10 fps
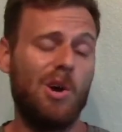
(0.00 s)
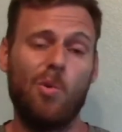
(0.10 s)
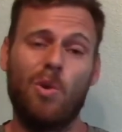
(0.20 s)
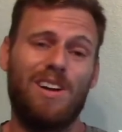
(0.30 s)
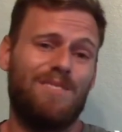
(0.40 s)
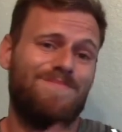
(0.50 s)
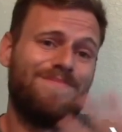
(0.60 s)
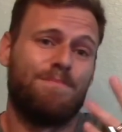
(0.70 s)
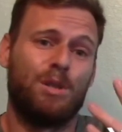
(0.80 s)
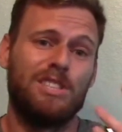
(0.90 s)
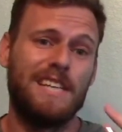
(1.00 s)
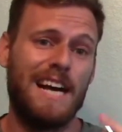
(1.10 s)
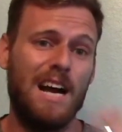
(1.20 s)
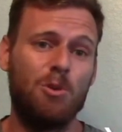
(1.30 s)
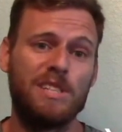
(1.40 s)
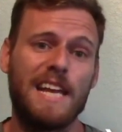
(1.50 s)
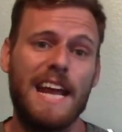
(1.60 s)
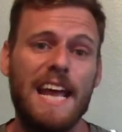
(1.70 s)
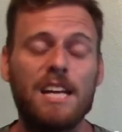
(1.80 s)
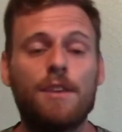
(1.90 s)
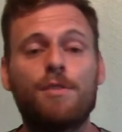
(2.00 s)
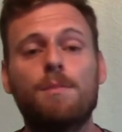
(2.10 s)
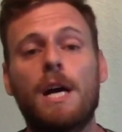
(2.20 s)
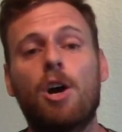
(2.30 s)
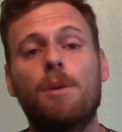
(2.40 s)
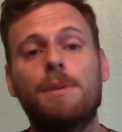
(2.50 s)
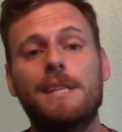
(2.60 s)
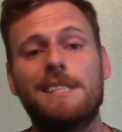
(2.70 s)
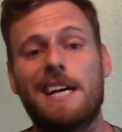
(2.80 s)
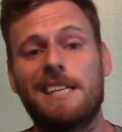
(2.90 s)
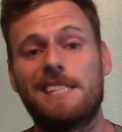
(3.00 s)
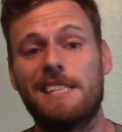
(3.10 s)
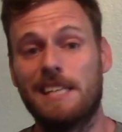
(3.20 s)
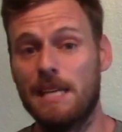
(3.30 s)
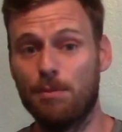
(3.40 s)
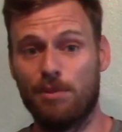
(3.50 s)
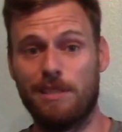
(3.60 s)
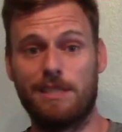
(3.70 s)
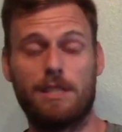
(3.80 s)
Well, personally, I always get a handcuff for my RB in Dynasty and Keeper Leagues,